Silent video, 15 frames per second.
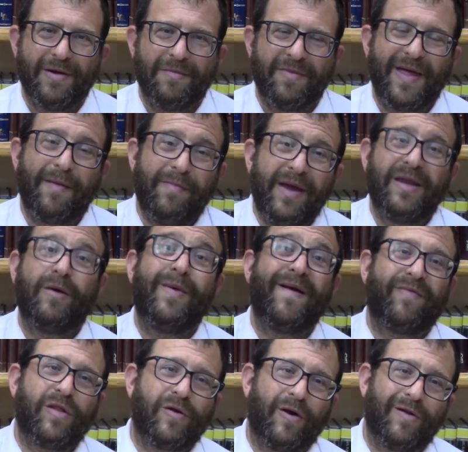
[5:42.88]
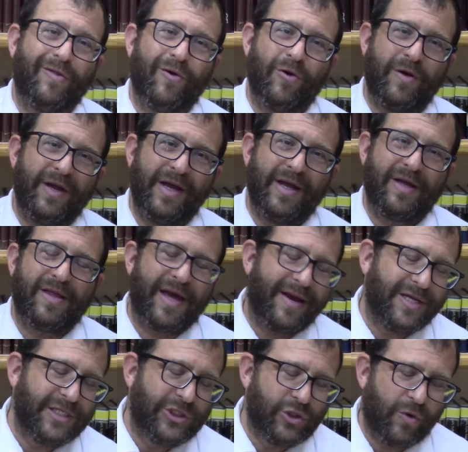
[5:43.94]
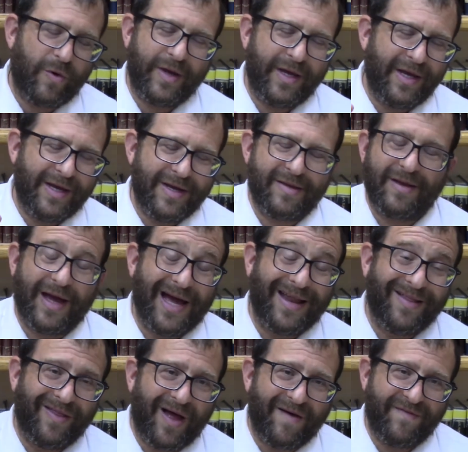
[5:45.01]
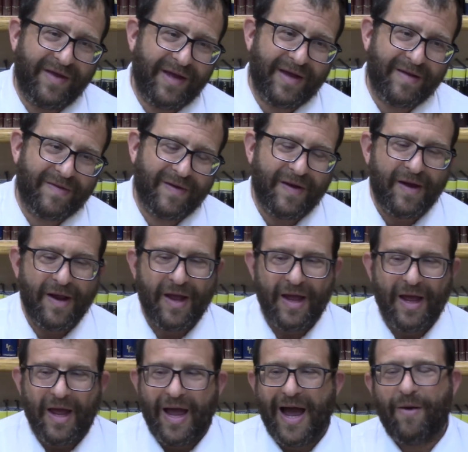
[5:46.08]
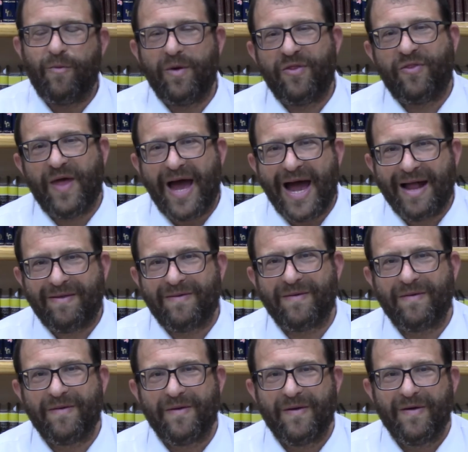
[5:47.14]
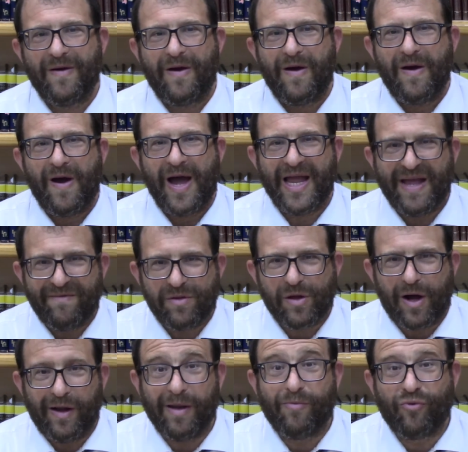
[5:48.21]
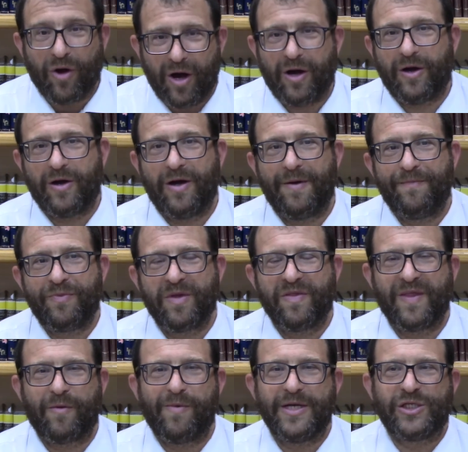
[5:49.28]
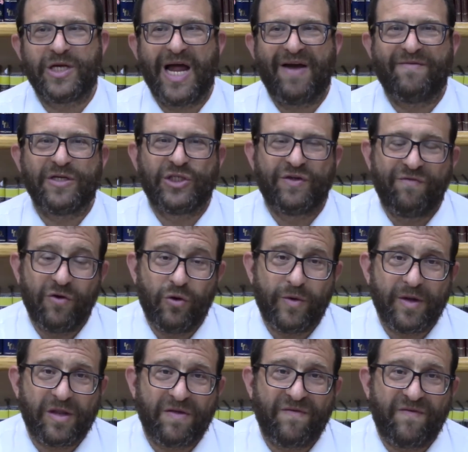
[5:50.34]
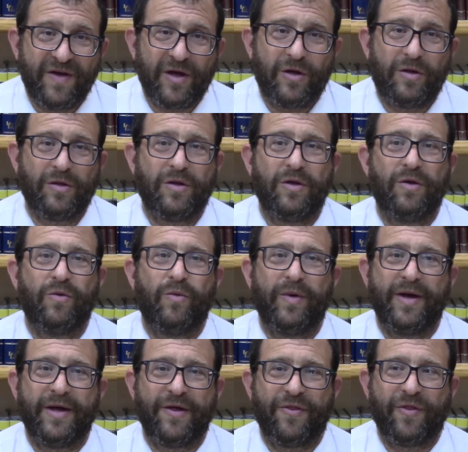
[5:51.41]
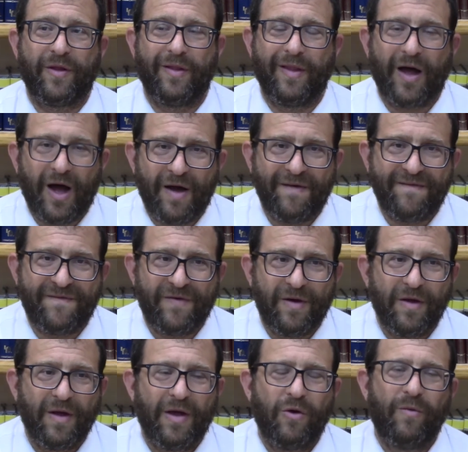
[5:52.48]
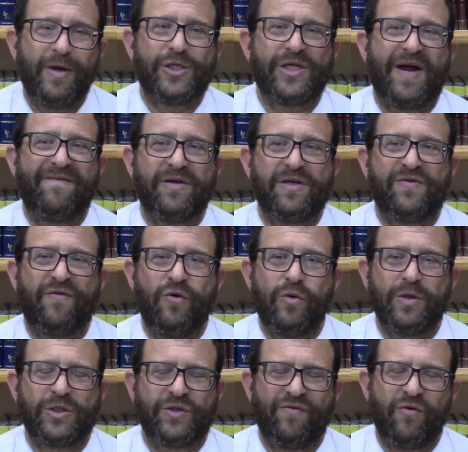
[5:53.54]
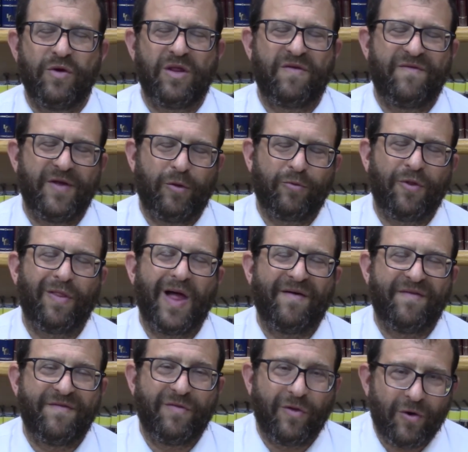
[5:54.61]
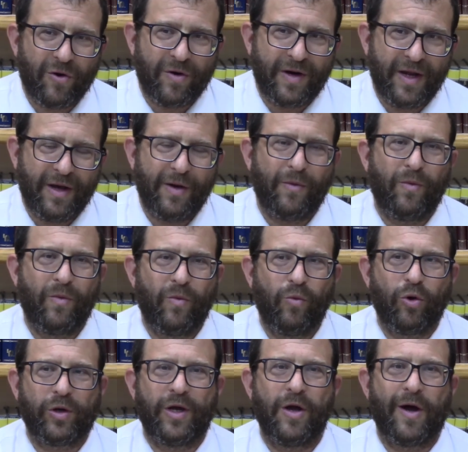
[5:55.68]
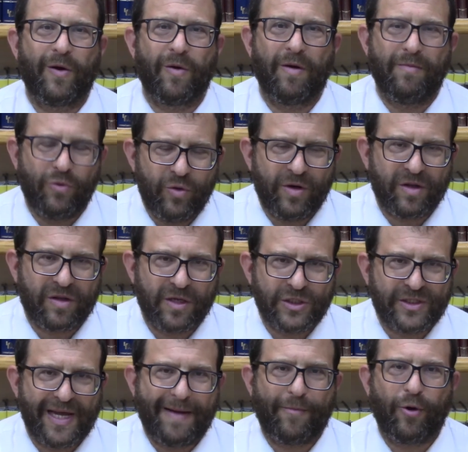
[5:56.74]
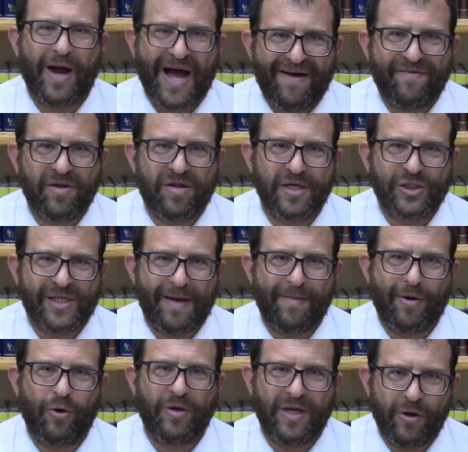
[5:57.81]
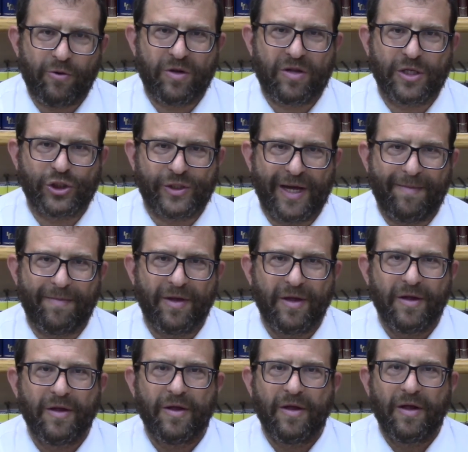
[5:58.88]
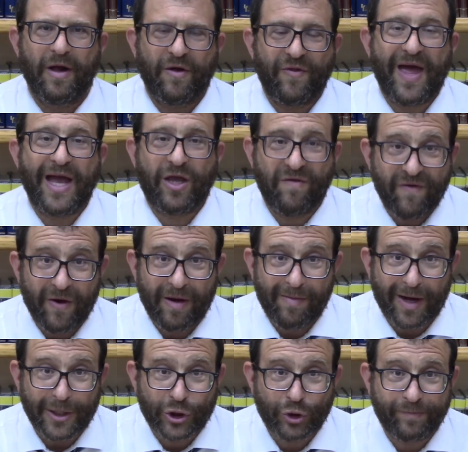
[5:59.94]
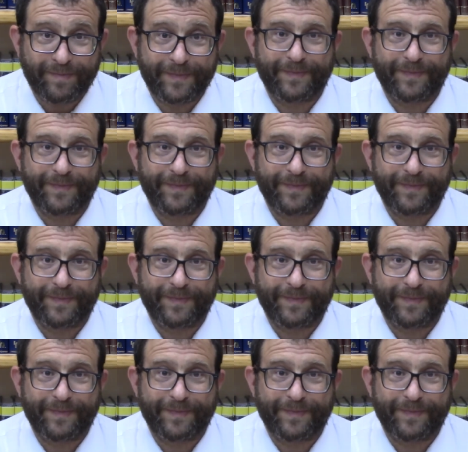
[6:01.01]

That means that we have to start learning it and enjoying it and loving it. And with that, I give us all a bracha that we should have a shvuah filled with love. We should have a shvuah filled with love of learning, working on our amunah Hashem, our avas Hashem, and our yiras Hashem. Thank you very much.